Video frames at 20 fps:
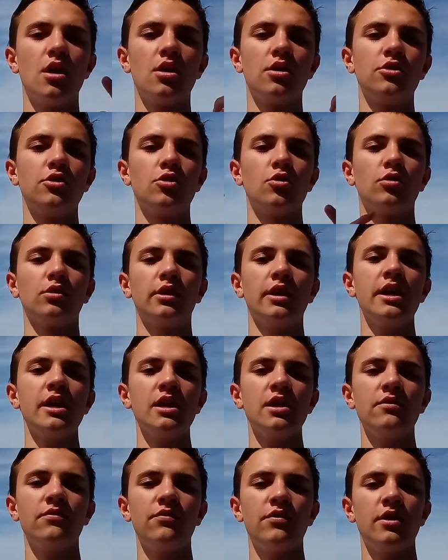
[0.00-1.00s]
your
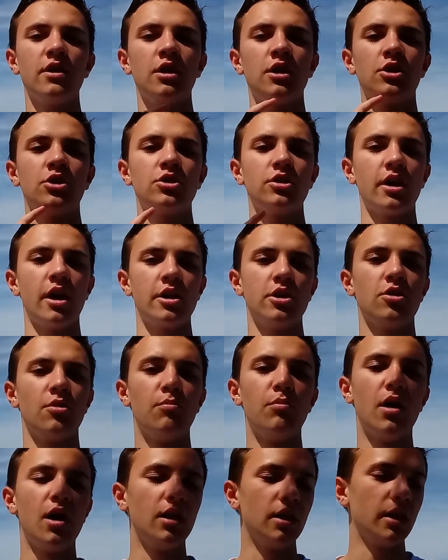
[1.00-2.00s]
ladyfish, and your
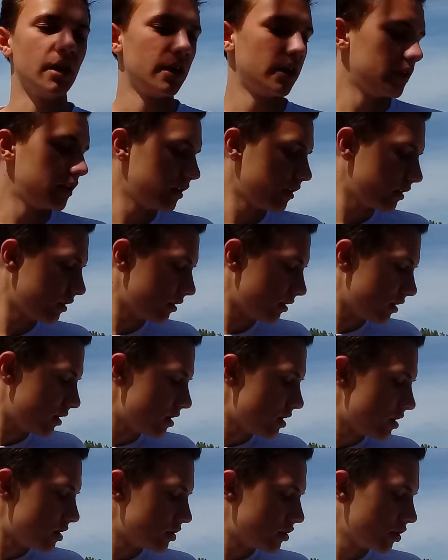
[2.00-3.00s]
mullet.
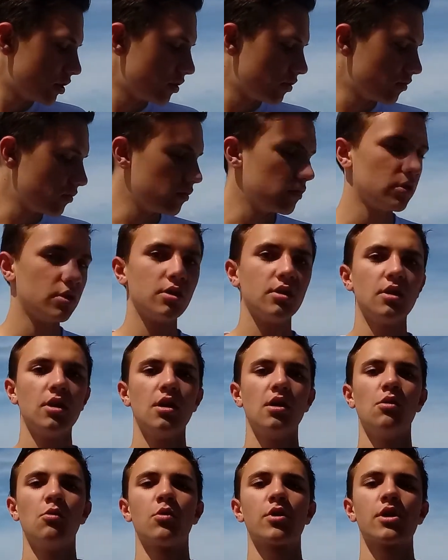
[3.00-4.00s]
So
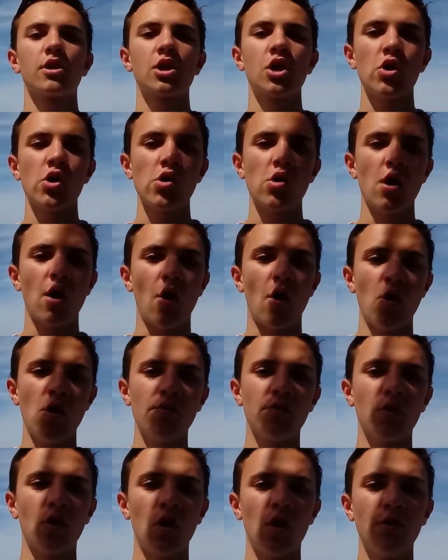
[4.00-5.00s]
we're going to go
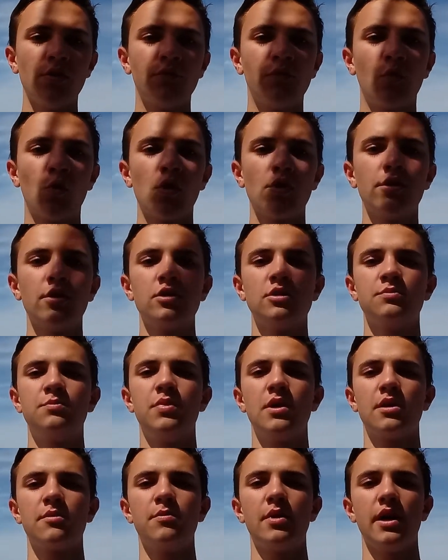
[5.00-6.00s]
over all 4 of those
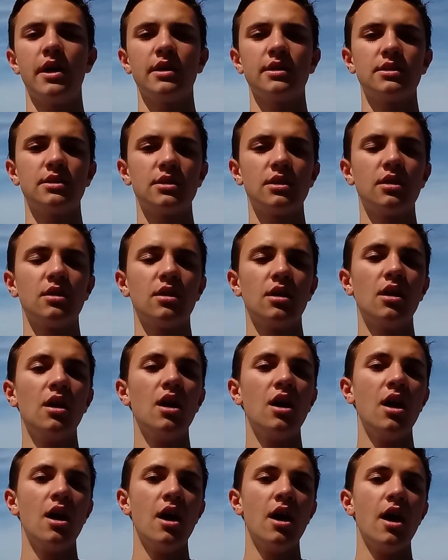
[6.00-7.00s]
big baits.
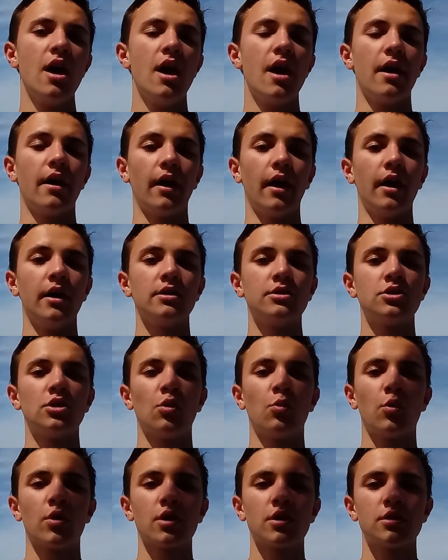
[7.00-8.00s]
And so
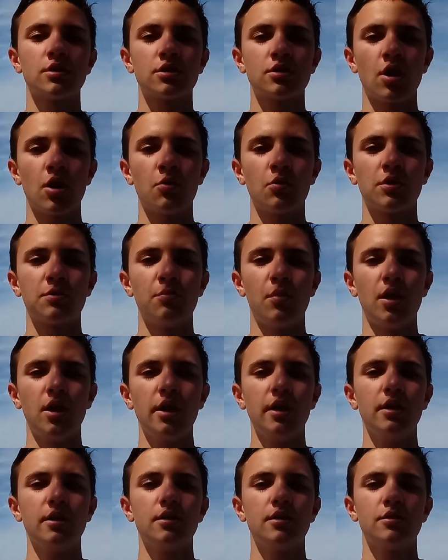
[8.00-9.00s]
we're going to start with
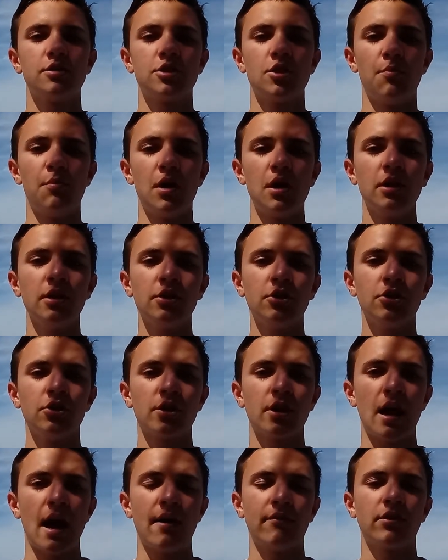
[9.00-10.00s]
mullet. So mullet you're going
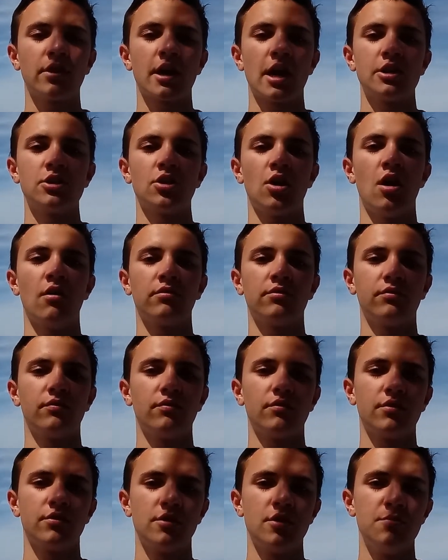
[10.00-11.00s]
to have to catch off
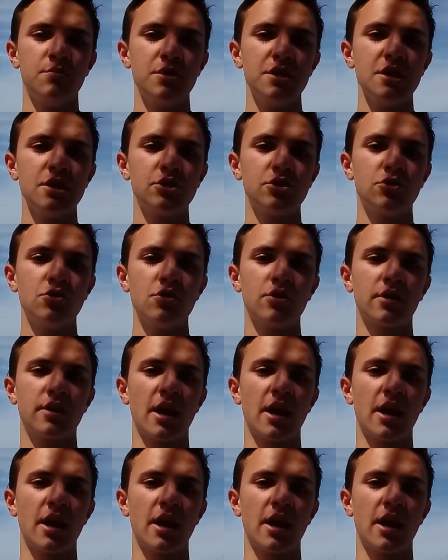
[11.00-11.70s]
the beach. You could